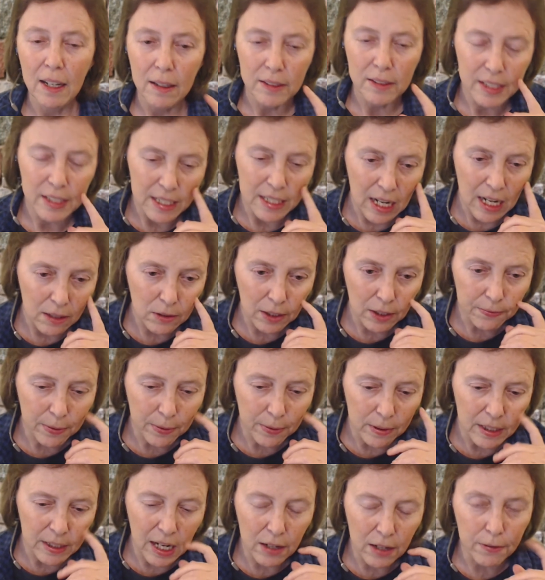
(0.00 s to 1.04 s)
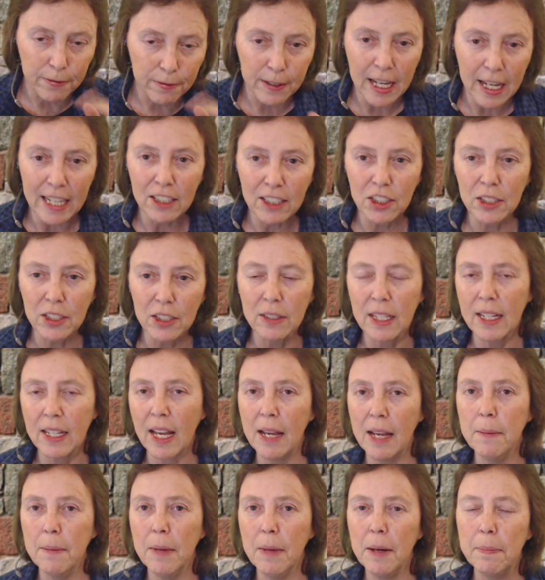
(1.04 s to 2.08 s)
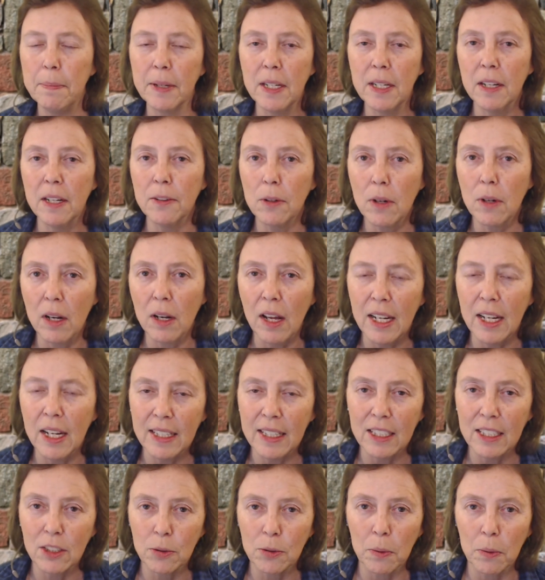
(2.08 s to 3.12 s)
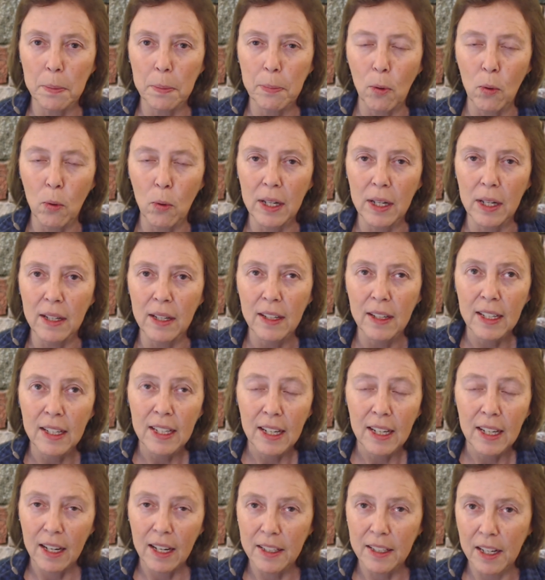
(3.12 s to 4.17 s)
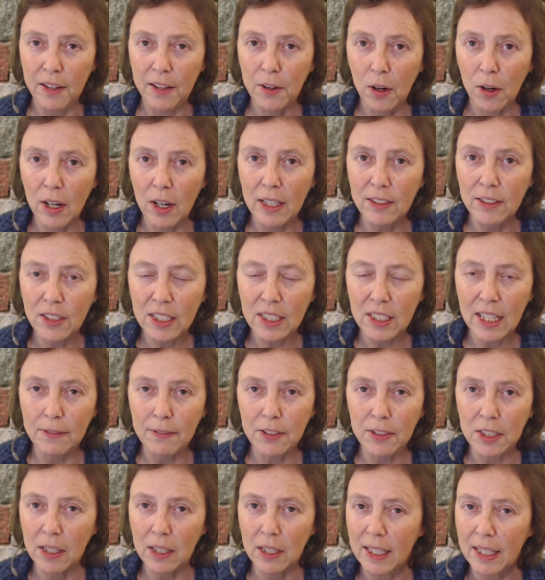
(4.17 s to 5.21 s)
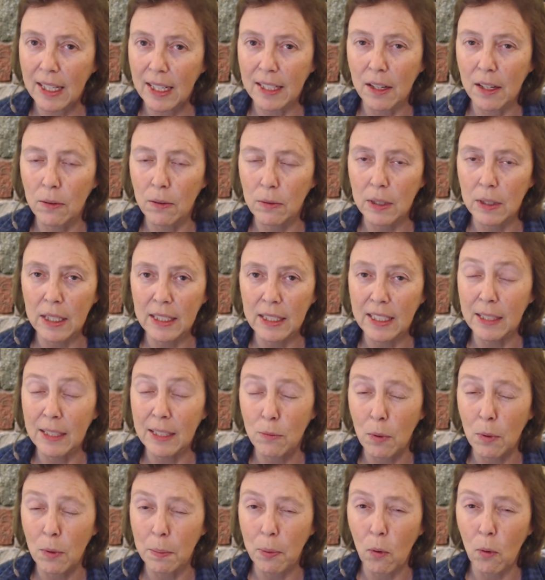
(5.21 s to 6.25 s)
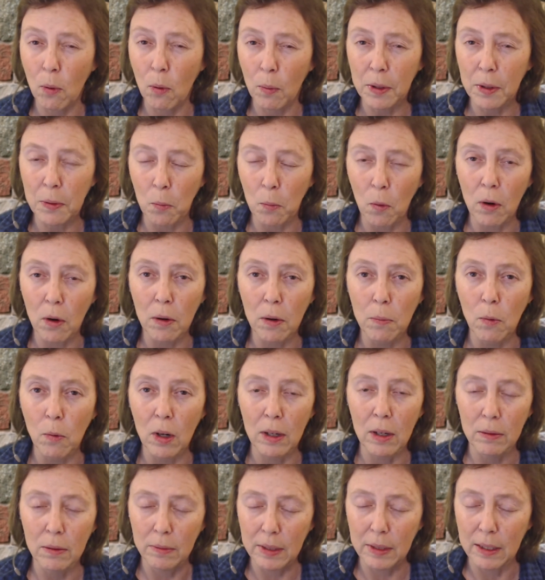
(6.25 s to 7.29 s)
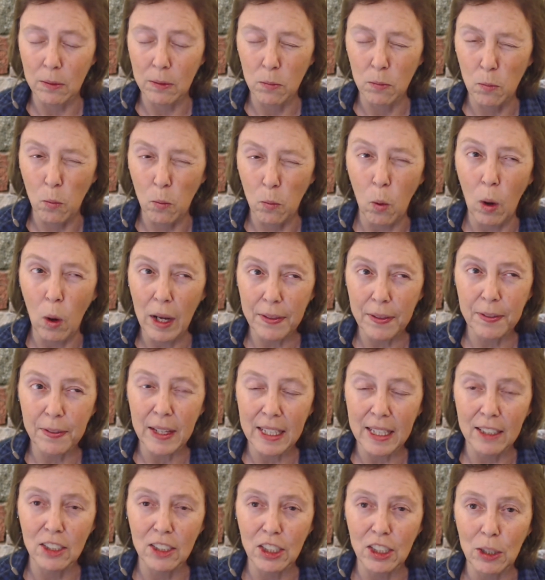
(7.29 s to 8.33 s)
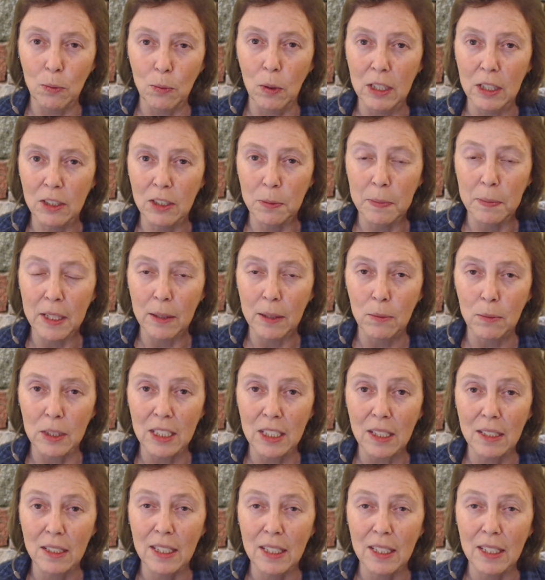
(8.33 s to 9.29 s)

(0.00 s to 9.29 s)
notification that came up. Another client has reported another unsafe site. It didn't report what the worm, you know, what the issue was, but it was